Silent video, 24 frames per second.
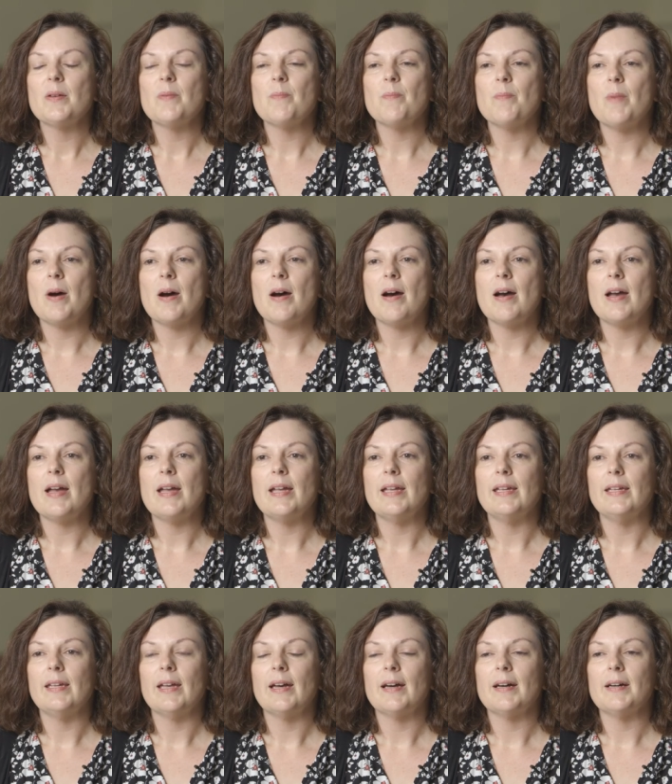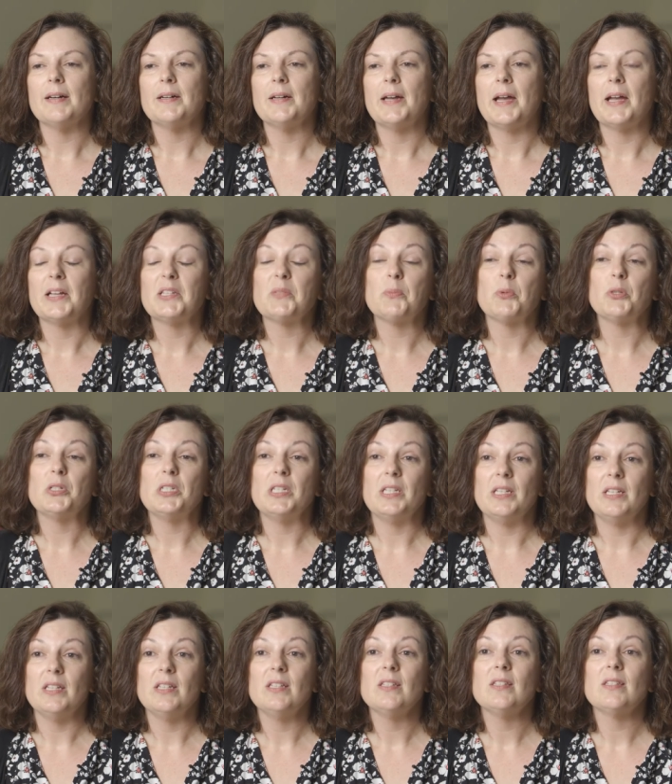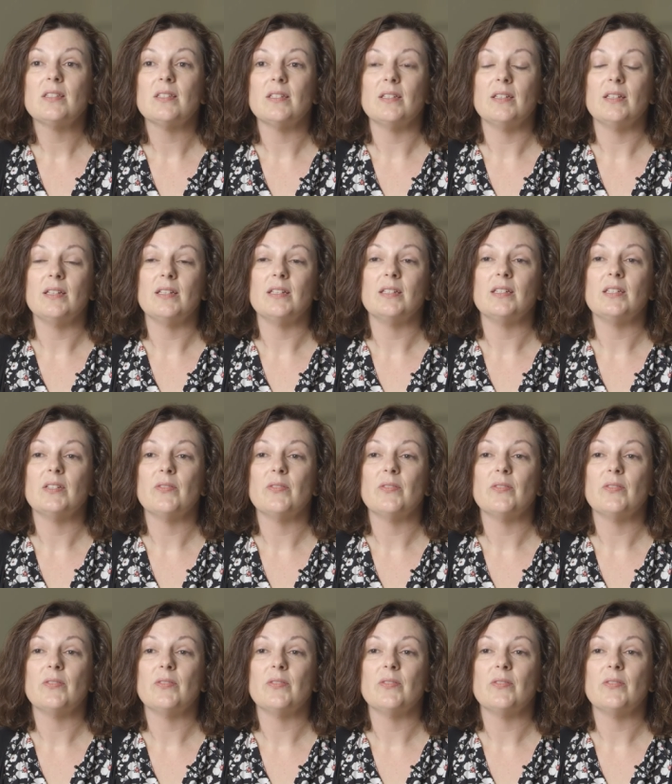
my uh, expertise in